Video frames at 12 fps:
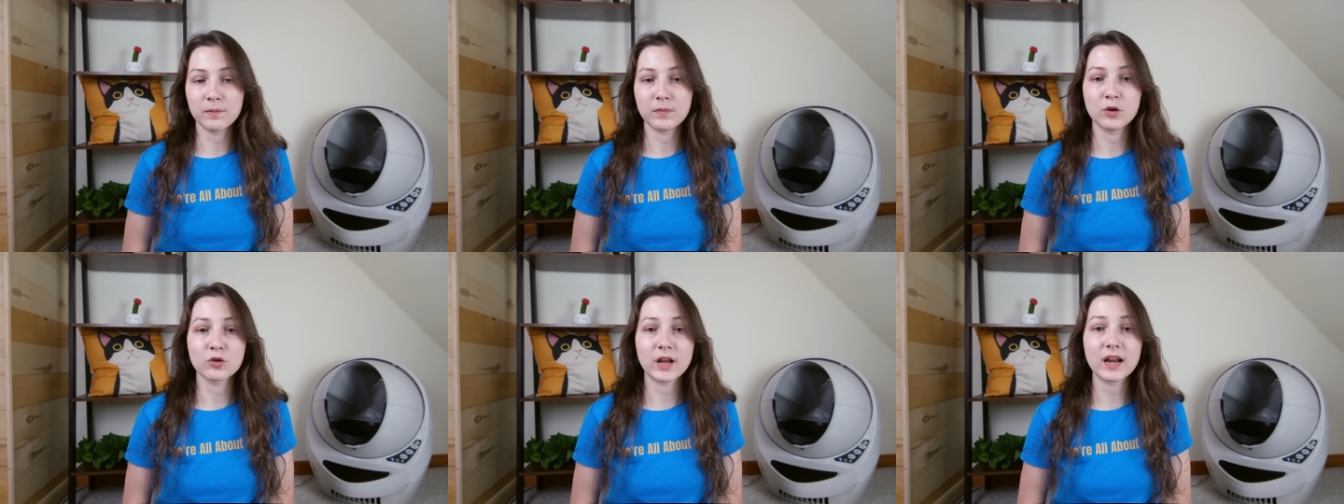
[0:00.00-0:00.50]

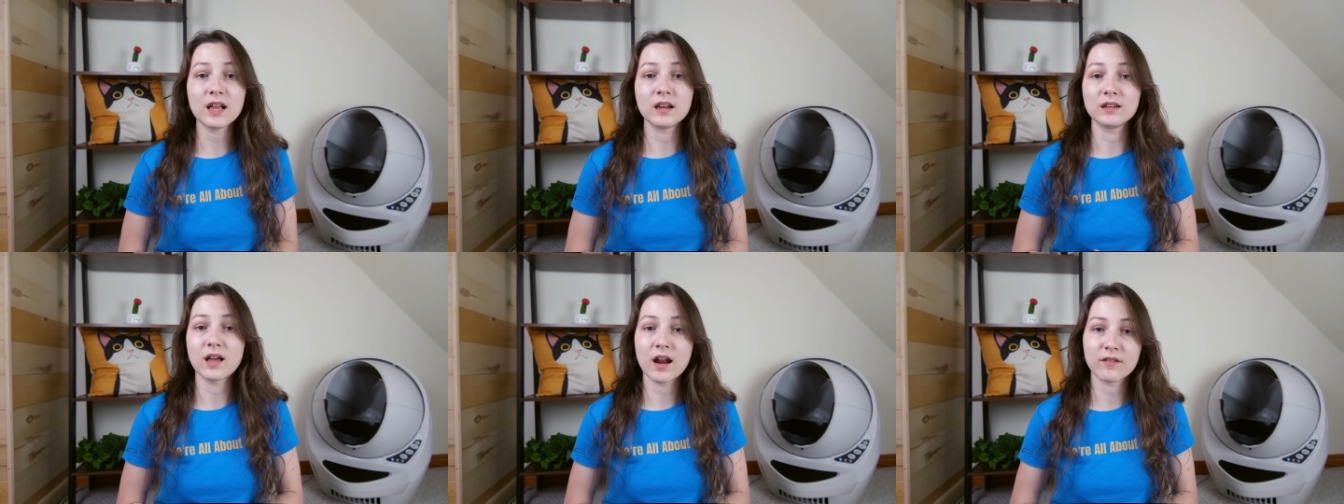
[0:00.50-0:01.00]
You're getting a
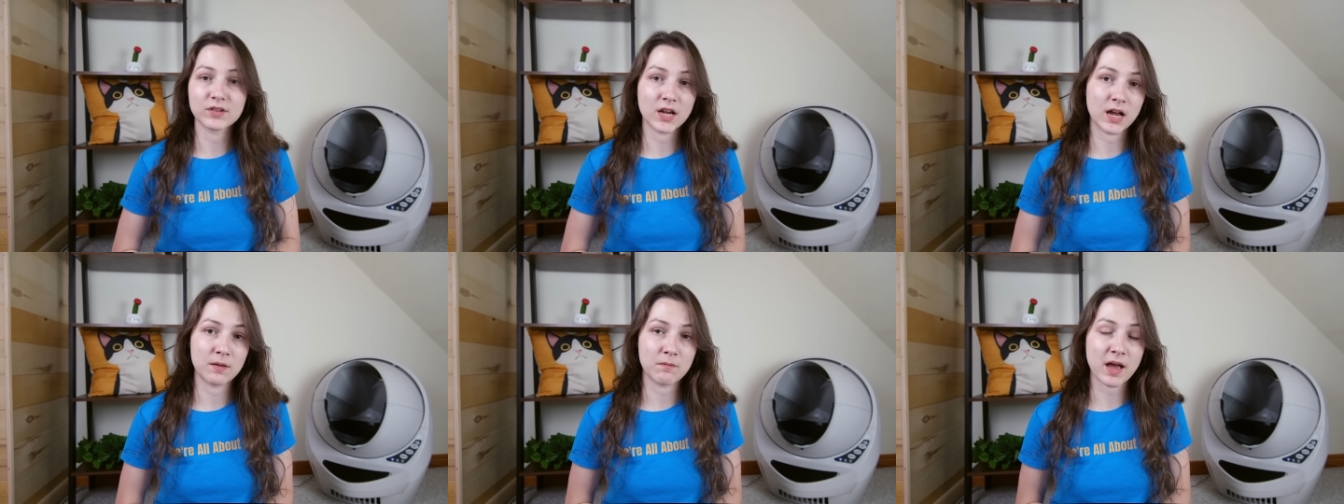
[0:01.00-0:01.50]
lot of
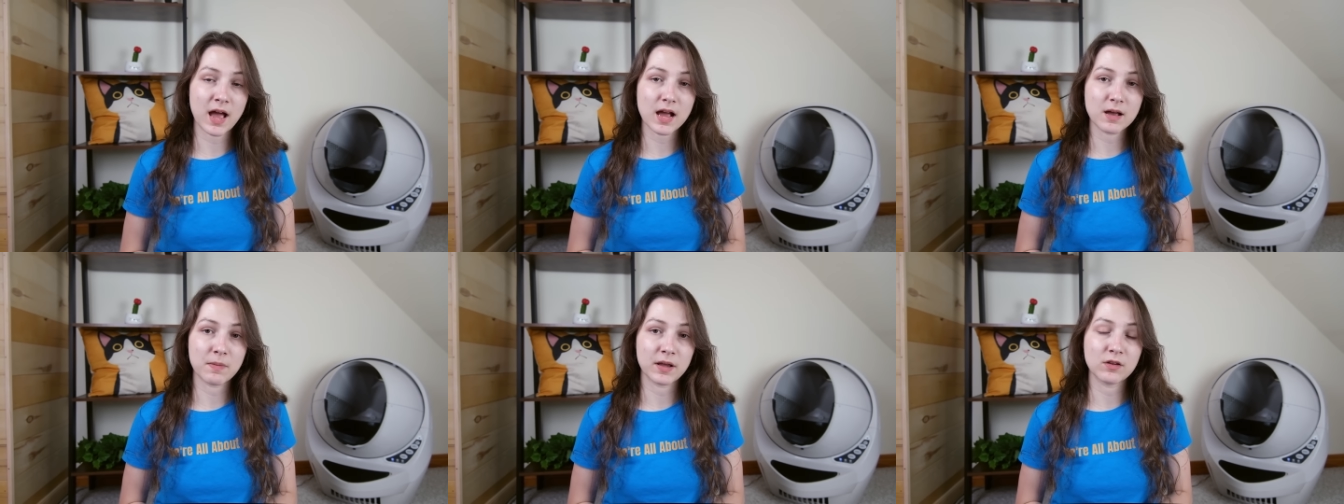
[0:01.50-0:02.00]
time
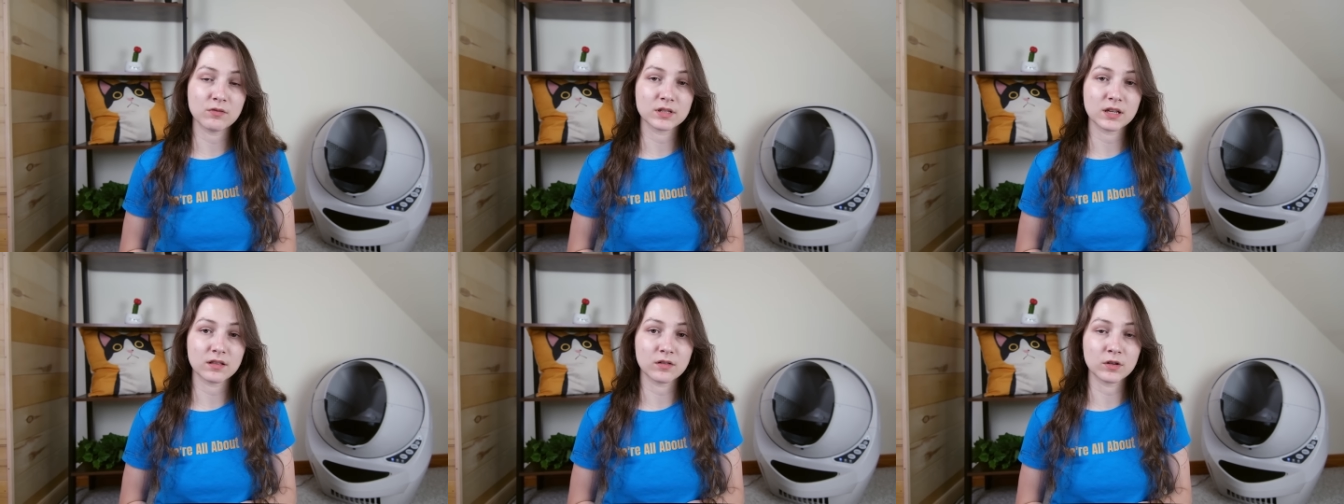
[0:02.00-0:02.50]
back by
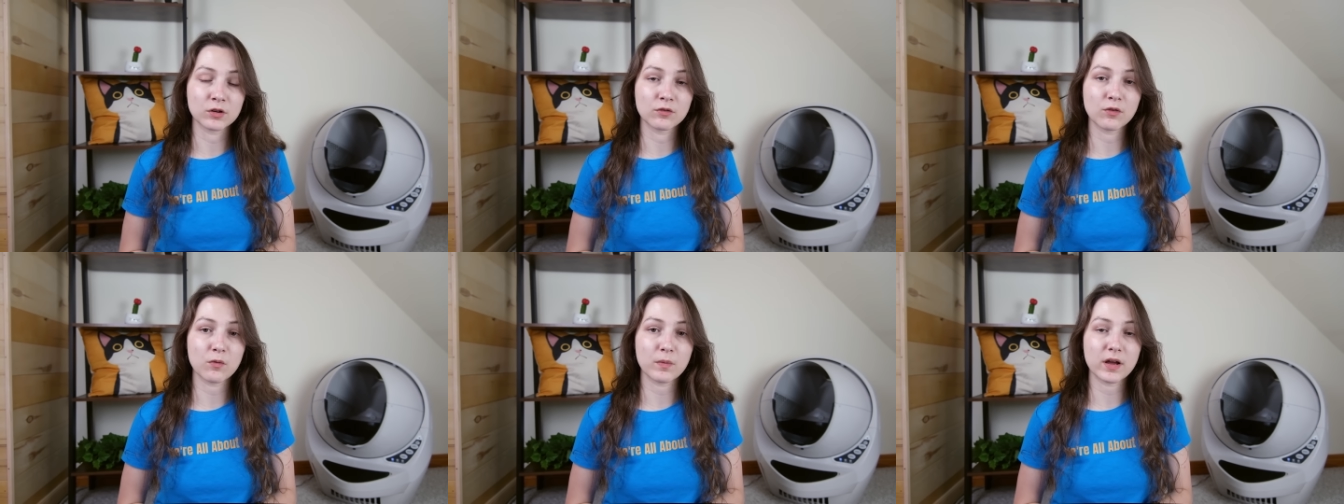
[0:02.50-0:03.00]
using the litter
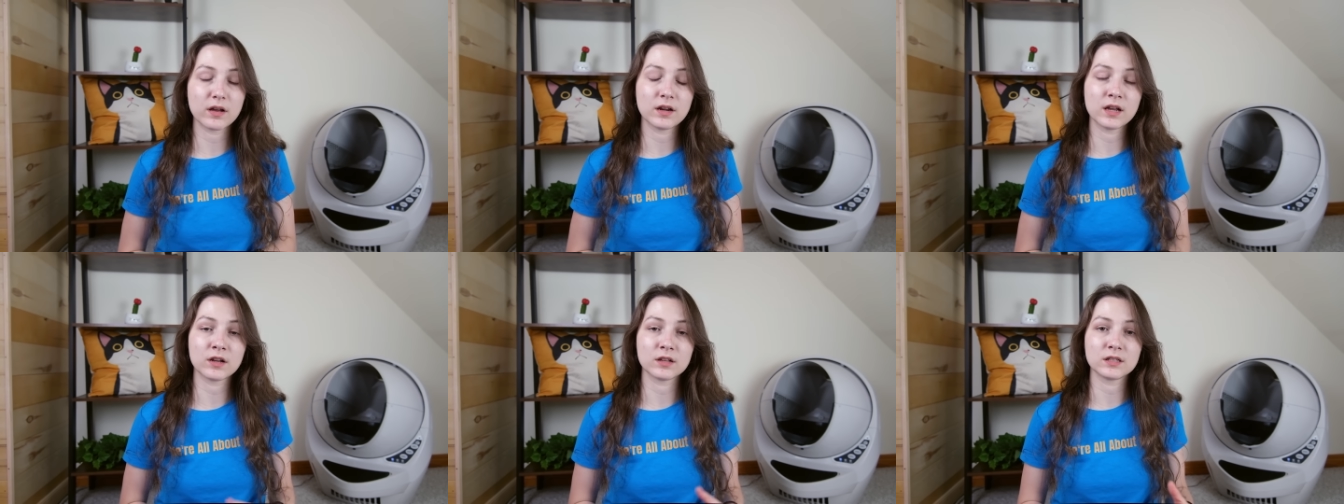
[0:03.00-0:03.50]
robot.
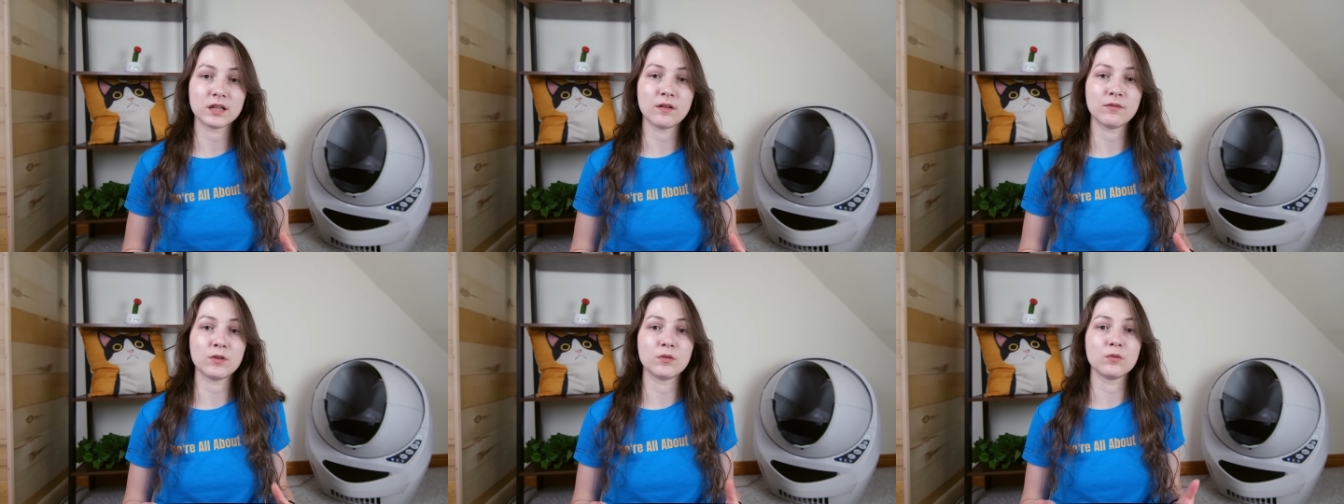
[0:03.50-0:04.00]
It could save
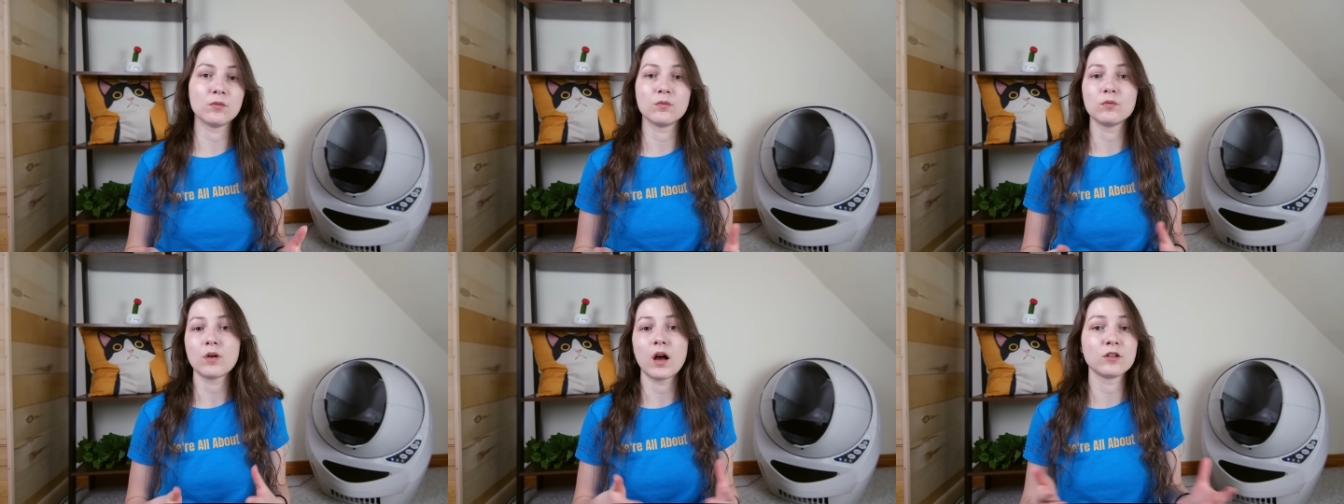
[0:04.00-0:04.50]
you
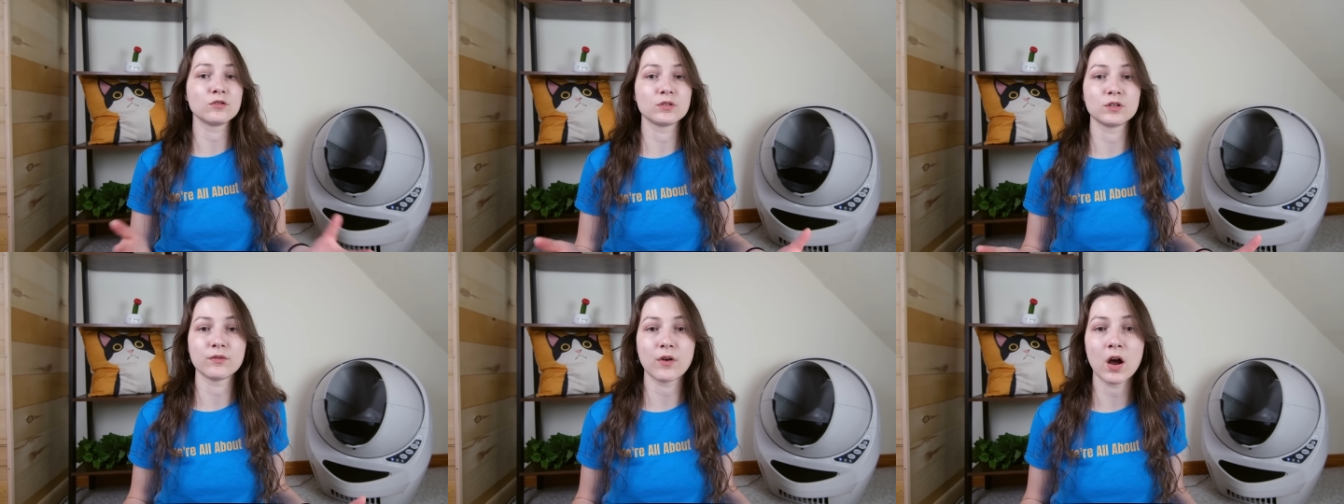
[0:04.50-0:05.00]

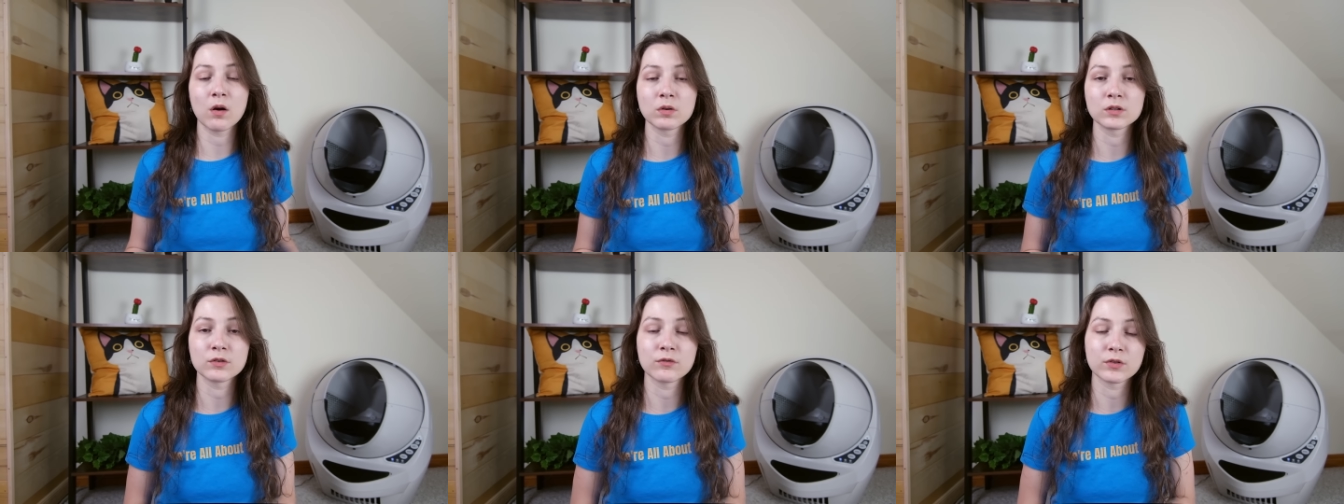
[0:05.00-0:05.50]
hundreds of
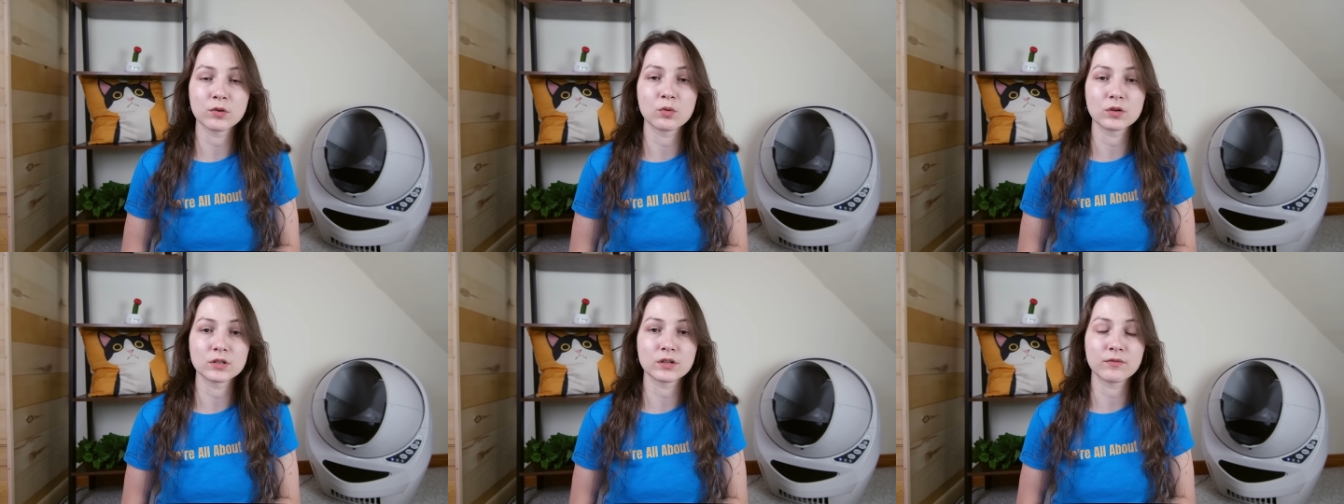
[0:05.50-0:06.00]
hours over the
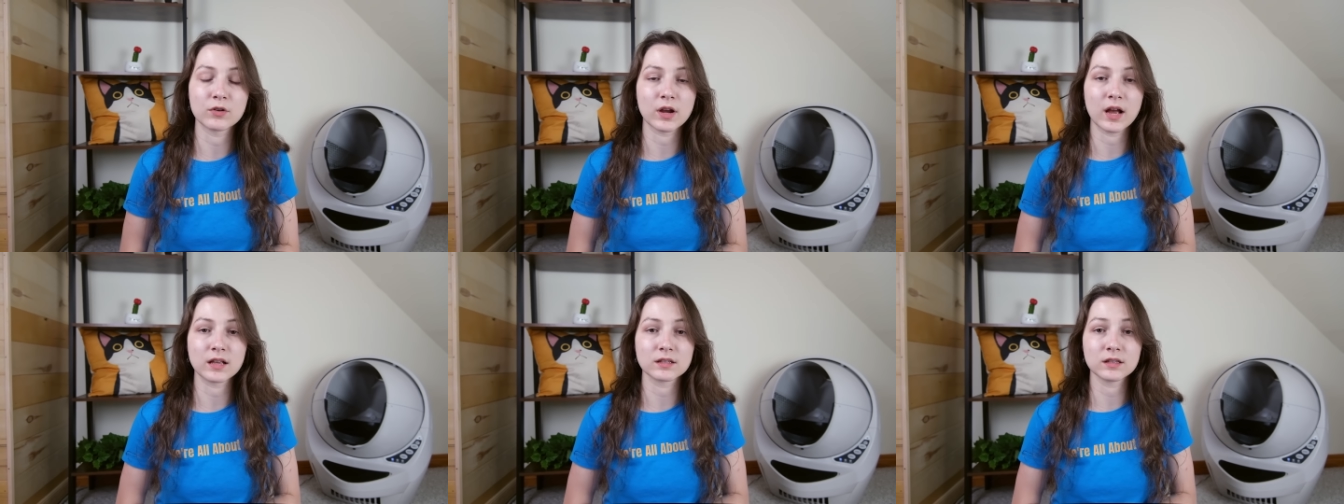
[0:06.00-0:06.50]
course of your
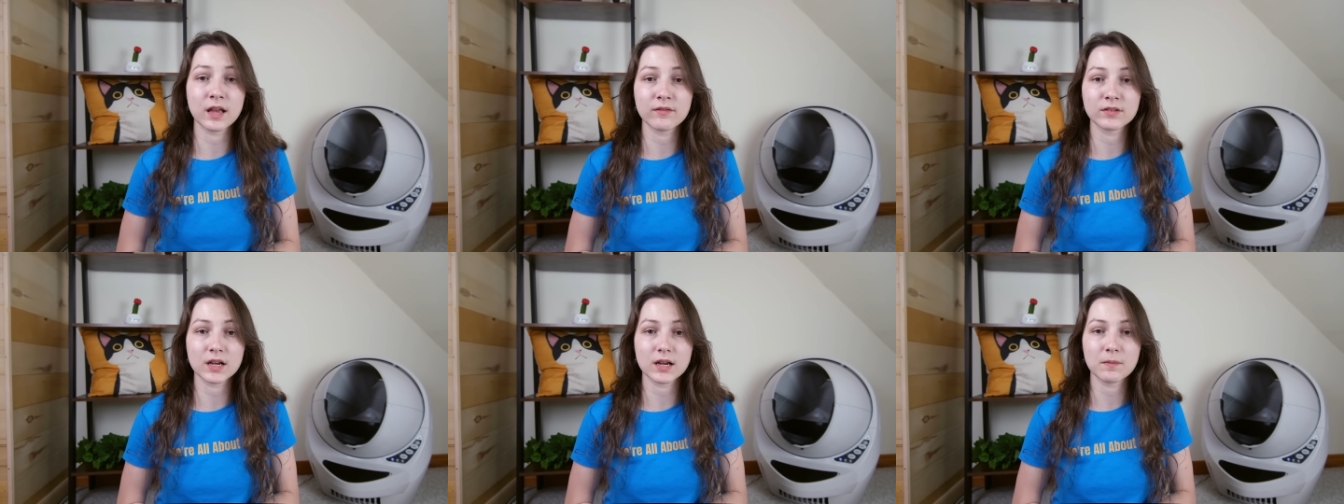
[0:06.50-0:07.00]
cat's
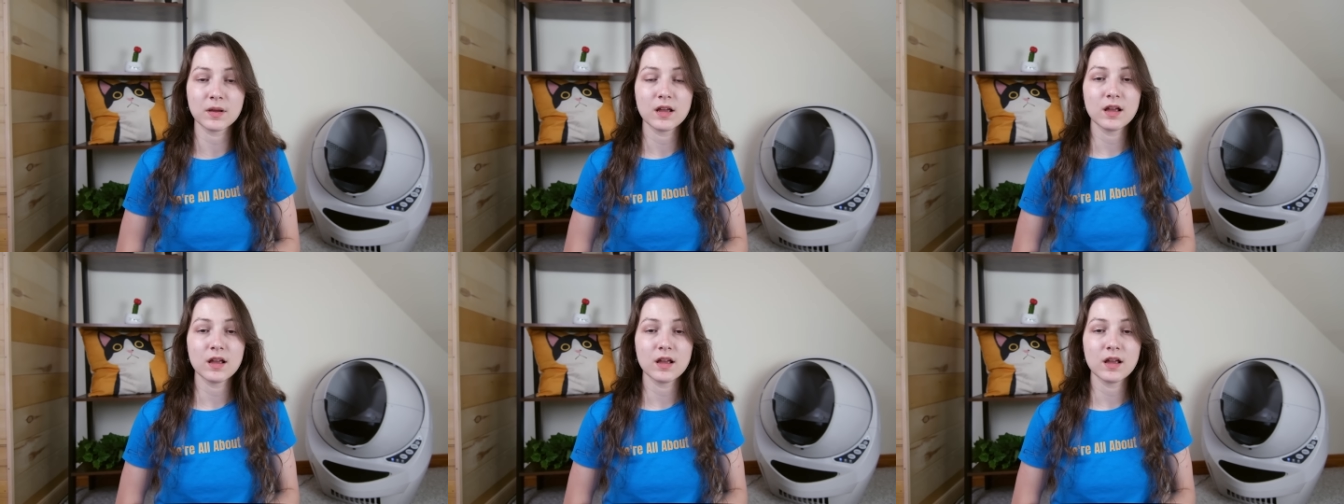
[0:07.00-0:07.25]
lifetime.